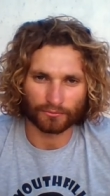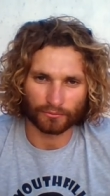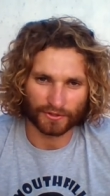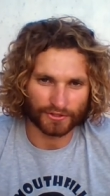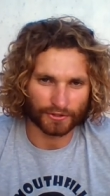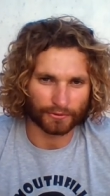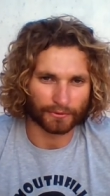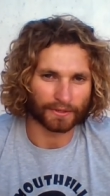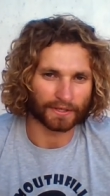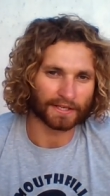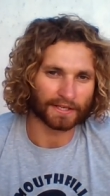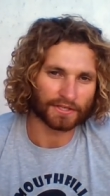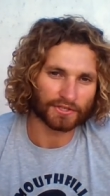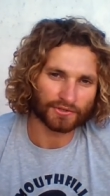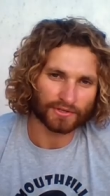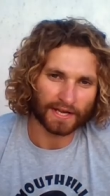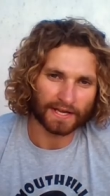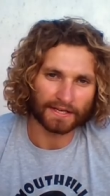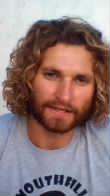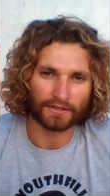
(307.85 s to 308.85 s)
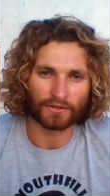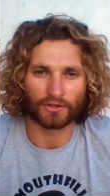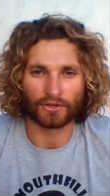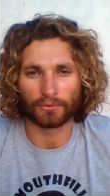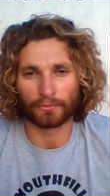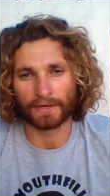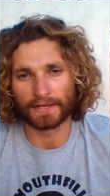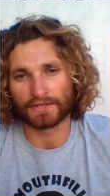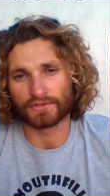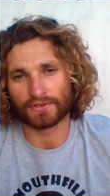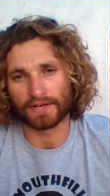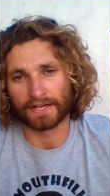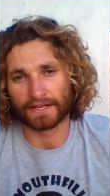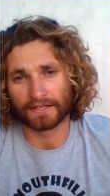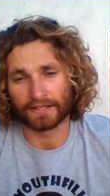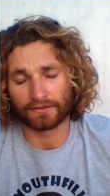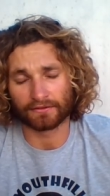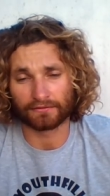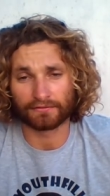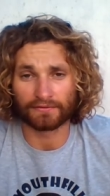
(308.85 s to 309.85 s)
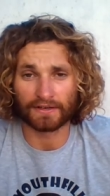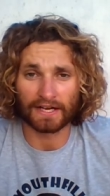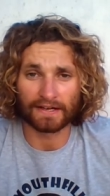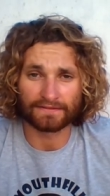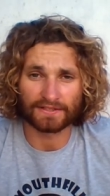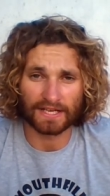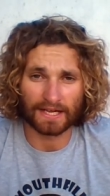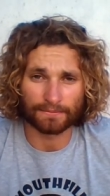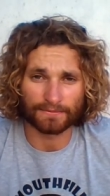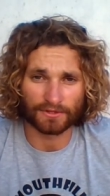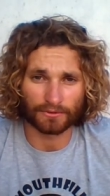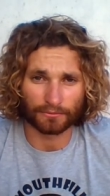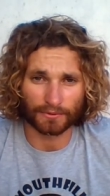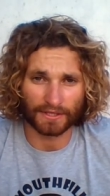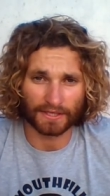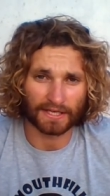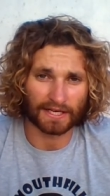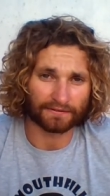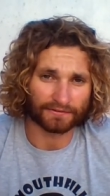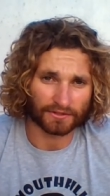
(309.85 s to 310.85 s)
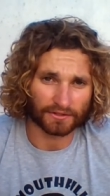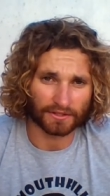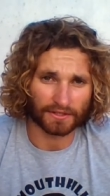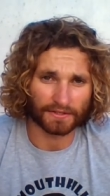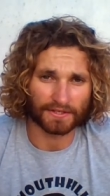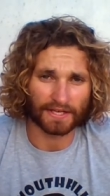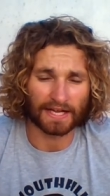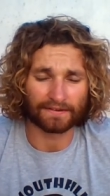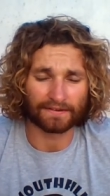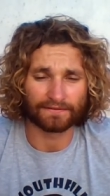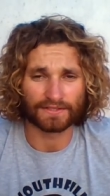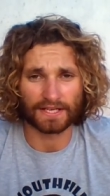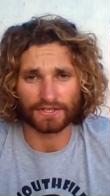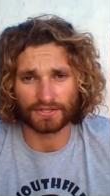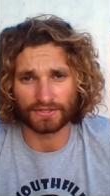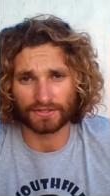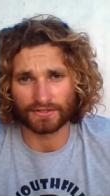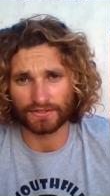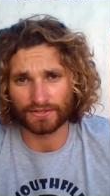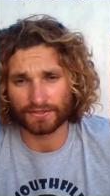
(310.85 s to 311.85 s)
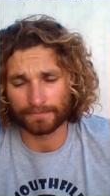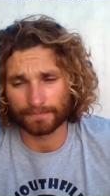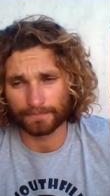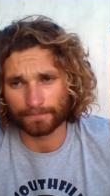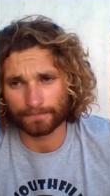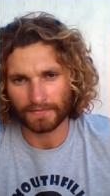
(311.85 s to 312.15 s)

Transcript: we're doing HIIT training or weight training five times a week after our dive sessions